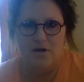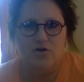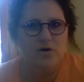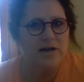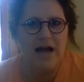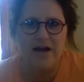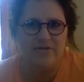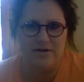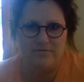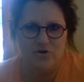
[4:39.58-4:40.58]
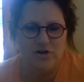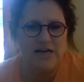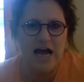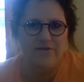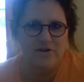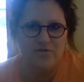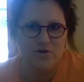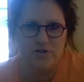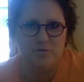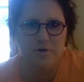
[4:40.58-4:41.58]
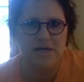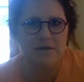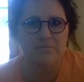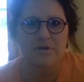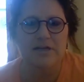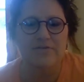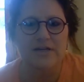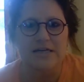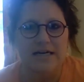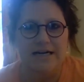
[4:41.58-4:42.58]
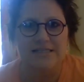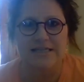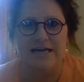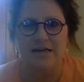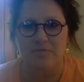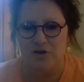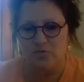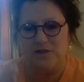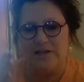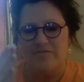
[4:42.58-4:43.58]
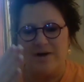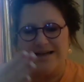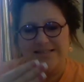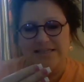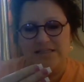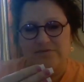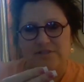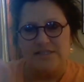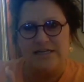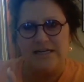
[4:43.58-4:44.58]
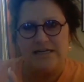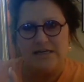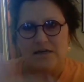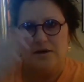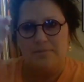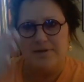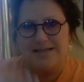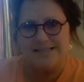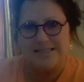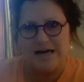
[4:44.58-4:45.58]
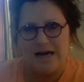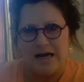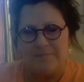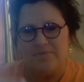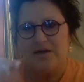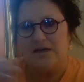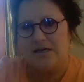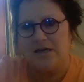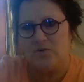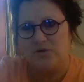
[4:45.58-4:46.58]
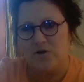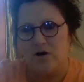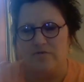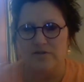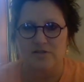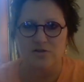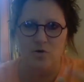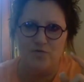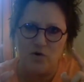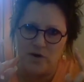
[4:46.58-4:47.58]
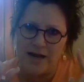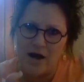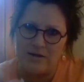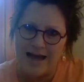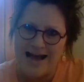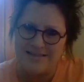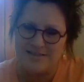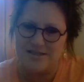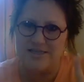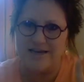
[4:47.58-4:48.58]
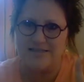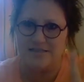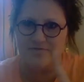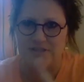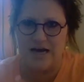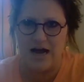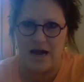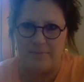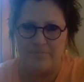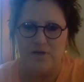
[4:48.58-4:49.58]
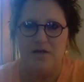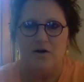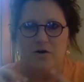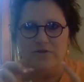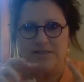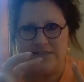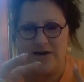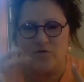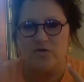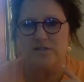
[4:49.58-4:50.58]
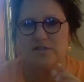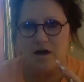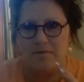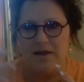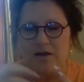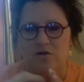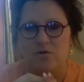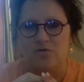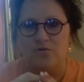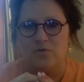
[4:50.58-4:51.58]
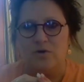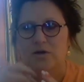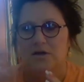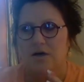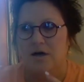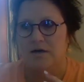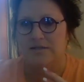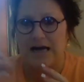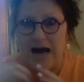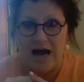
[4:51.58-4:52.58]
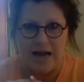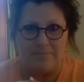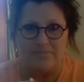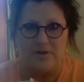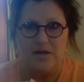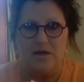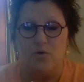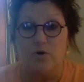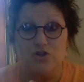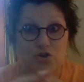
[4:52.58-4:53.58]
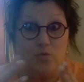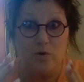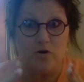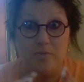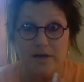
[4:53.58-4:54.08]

You can have it. You can have it if you can speak it and believe it in standing because we live by a season of seed plus time equals harvest. And so if you can outlast the test of time or the devil that's coming at you through uh, time, which you will